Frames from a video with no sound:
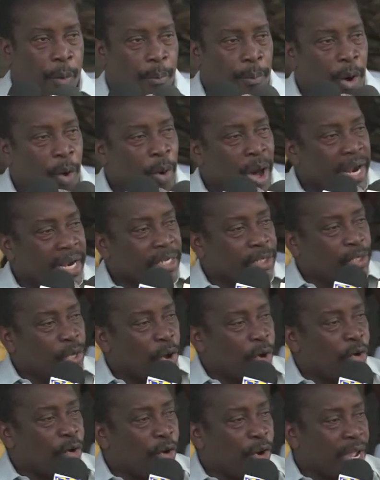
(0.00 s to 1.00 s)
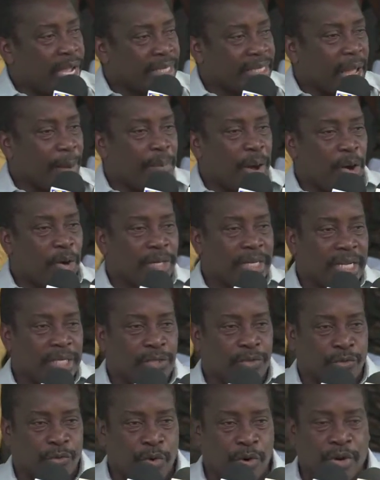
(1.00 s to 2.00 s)
But what is so great about
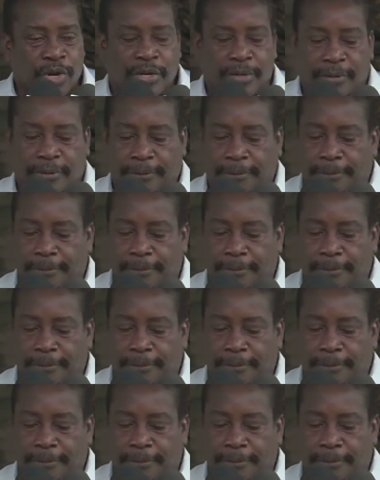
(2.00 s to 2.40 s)
this road